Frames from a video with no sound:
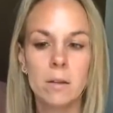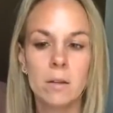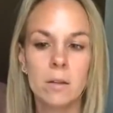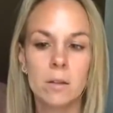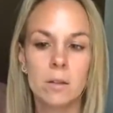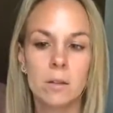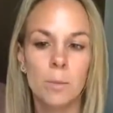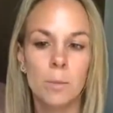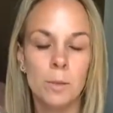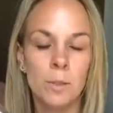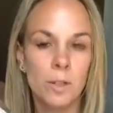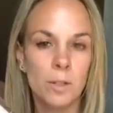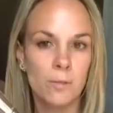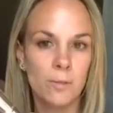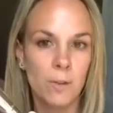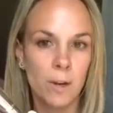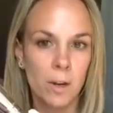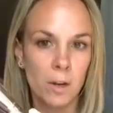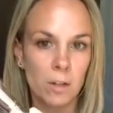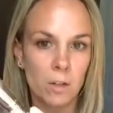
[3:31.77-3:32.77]
Don't put your
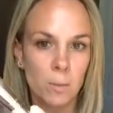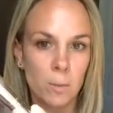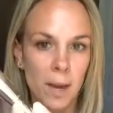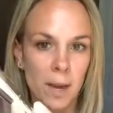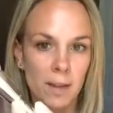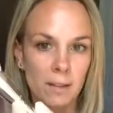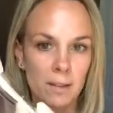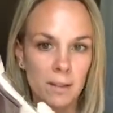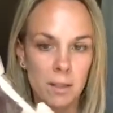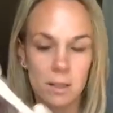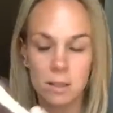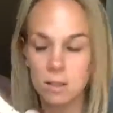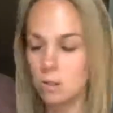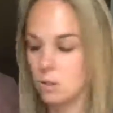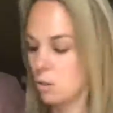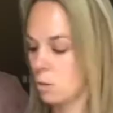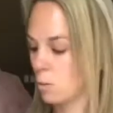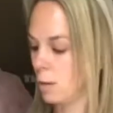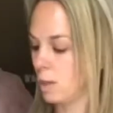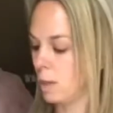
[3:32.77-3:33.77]
fingers past these
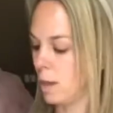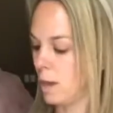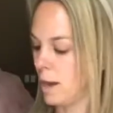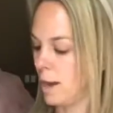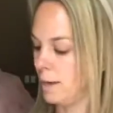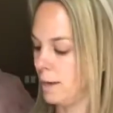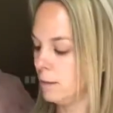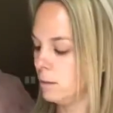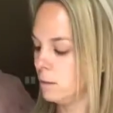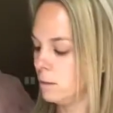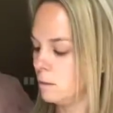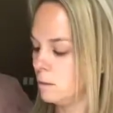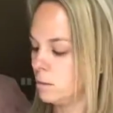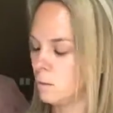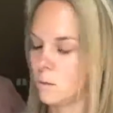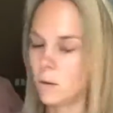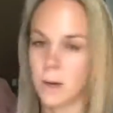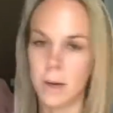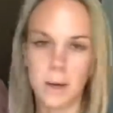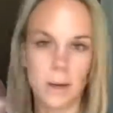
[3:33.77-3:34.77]
3 lines,
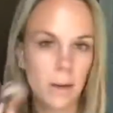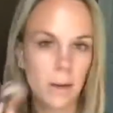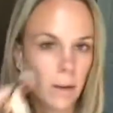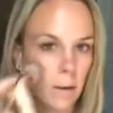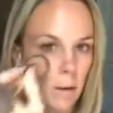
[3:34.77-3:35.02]
okay?